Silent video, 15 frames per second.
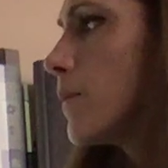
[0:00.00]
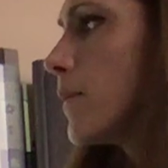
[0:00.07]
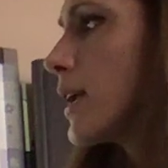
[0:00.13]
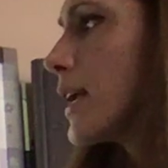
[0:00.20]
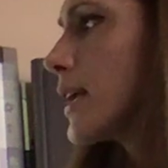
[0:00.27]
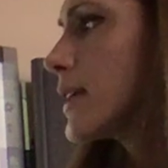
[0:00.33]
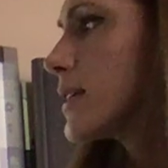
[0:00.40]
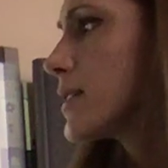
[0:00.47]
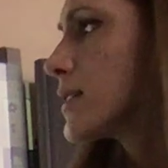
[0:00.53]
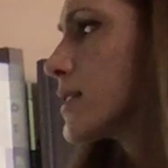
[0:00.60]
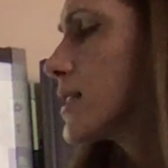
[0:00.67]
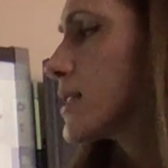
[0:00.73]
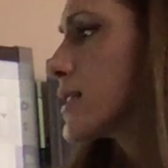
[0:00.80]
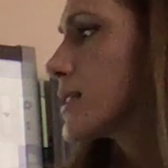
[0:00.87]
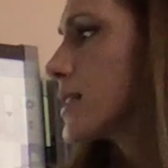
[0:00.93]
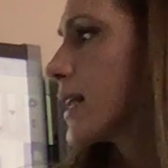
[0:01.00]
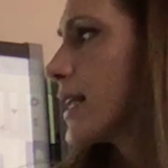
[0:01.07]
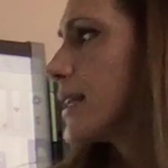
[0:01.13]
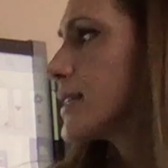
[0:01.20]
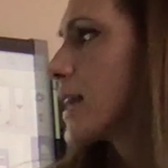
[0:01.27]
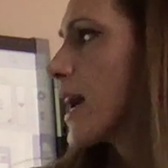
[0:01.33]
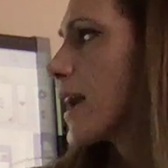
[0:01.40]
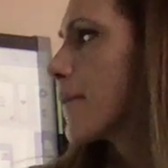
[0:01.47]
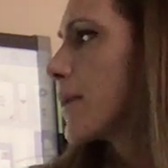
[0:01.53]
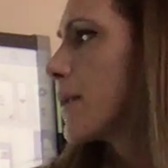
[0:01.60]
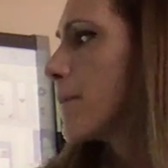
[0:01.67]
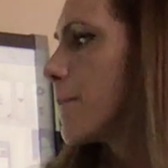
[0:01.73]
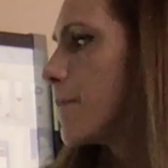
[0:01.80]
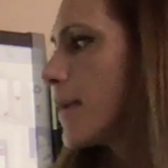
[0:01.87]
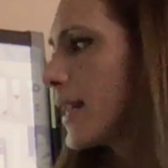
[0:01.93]
is the study time
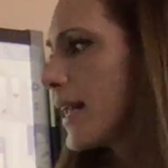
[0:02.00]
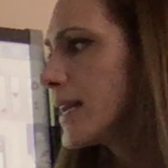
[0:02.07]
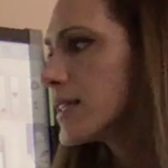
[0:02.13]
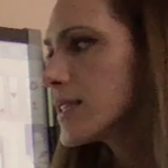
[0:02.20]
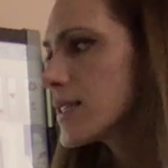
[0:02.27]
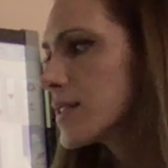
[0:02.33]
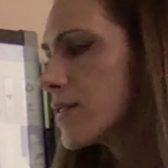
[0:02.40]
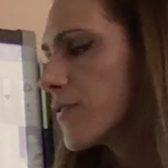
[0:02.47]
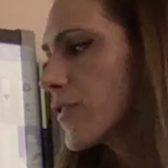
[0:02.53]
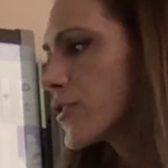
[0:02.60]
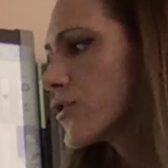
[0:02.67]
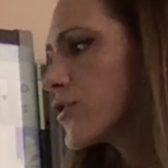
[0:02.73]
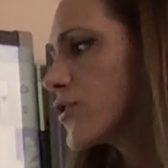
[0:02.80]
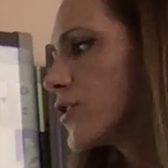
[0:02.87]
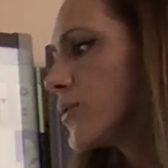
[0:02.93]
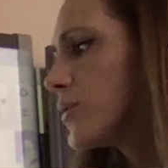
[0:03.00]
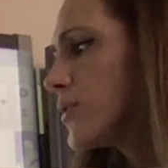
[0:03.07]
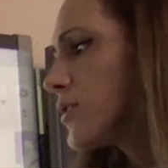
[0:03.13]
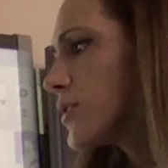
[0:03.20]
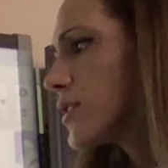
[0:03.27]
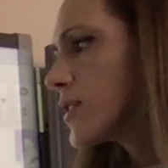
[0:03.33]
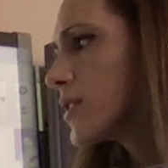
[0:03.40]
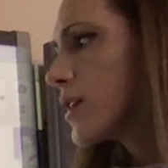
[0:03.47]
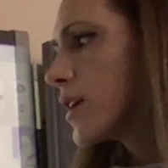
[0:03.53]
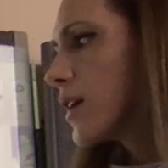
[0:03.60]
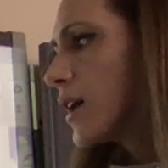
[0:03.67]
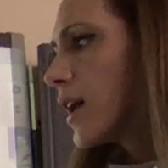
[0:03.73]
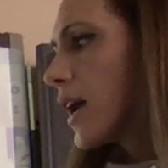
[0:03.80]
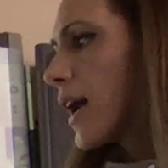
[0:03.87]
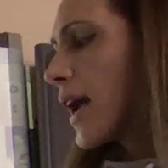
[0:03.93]
in minutes for students.
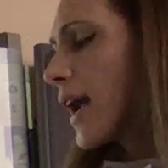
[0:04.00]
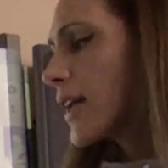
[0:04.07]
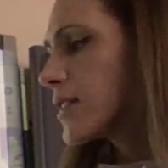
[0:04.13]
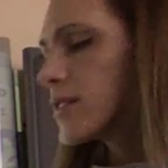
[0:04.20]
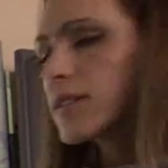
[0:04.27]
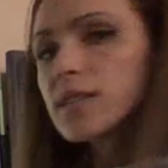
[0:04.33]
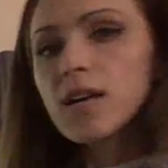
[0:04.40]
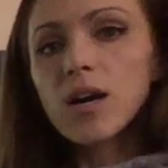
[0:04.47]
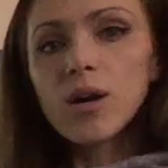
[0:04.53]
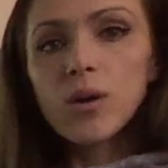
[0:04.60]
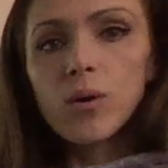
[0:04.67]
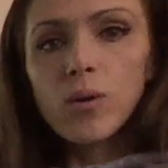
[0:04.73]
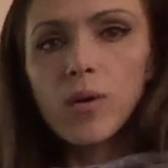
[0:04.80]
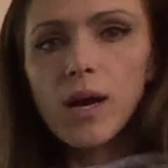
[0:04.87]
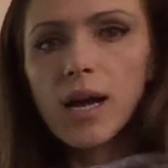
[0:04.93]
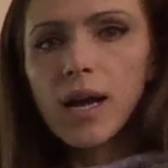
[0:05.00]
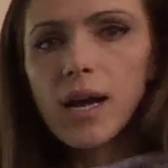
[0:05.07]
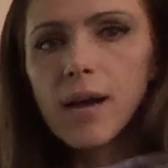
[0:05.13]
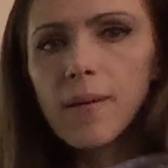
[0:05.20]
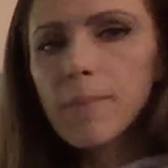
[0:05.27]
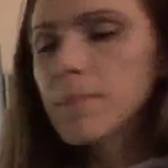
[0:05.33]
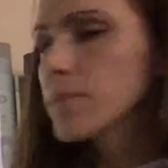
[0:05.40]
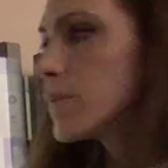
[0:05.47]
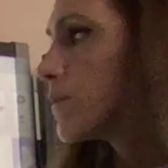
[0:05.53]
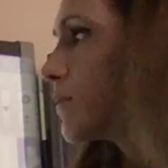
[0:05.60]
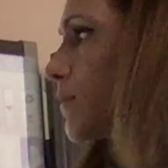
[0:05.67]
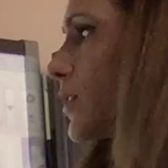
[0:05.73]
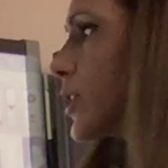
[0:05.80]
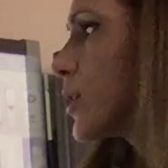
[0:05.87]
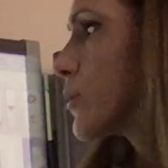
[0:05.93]
And so,
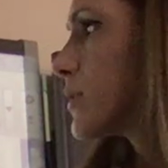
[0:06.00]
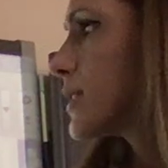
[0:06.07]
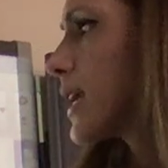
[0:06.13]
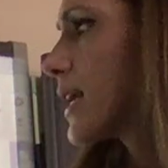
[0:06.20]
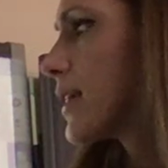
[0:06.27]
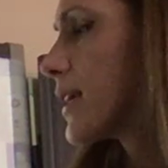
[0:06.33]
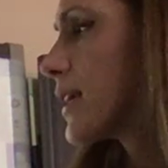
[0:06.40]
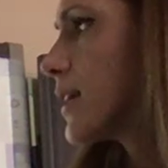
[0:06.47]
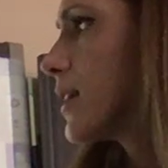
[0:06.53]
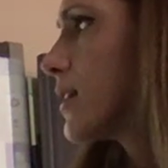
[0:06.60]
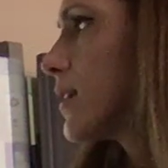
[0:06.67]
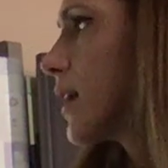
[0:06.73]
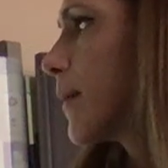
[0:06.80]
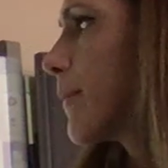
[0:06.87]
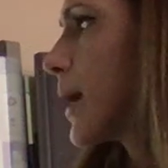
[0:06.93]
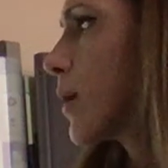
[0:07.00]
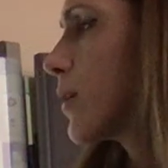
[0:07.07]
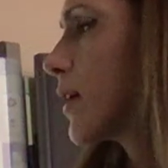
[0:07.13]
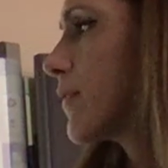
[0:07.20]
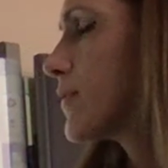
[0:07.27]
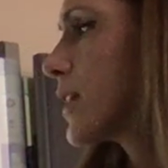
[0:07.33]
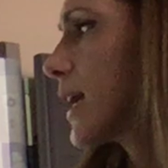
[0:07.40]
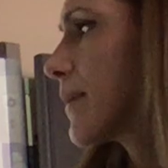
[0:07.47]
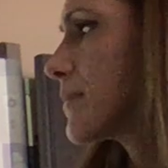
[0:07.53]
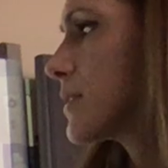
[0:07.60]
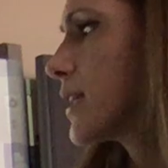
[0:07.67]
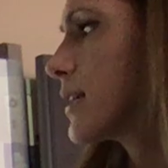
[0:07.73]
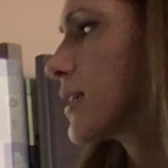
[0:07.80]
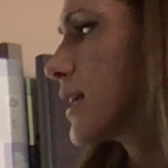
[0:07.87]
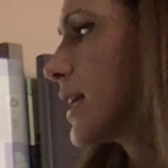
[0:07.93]
daily amount of time
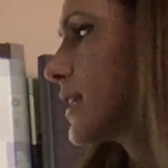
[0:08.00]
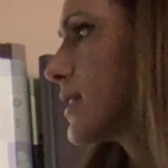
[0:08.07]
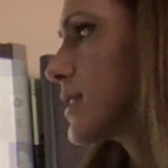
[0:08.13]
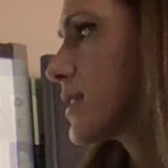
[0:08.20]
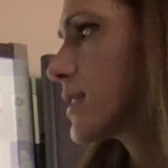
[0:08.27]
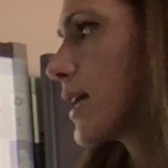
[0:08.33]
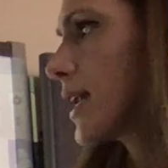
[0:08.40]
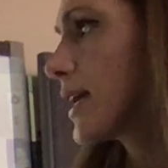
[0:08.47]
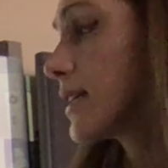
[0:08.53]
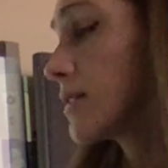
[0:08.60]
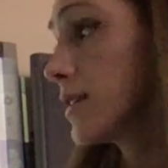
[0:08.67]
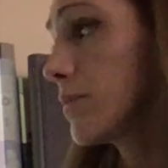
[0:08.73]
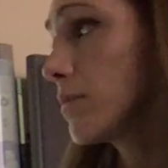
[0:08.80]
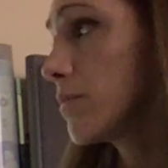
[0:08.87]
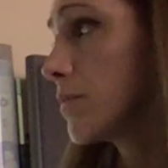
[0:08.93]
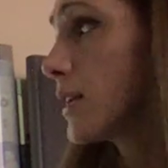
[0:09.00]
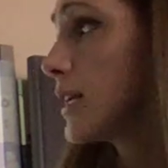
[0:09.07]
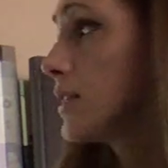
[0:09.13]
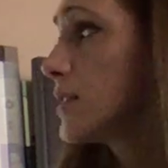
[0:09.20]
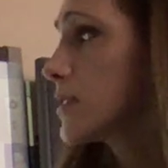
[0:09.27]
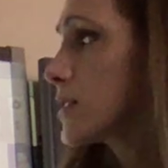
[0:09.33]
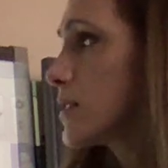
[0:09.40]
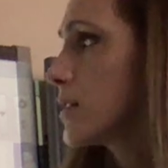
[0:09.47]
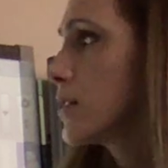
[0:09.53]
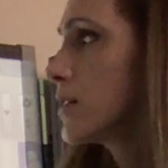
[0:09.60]
that kids study. Some kids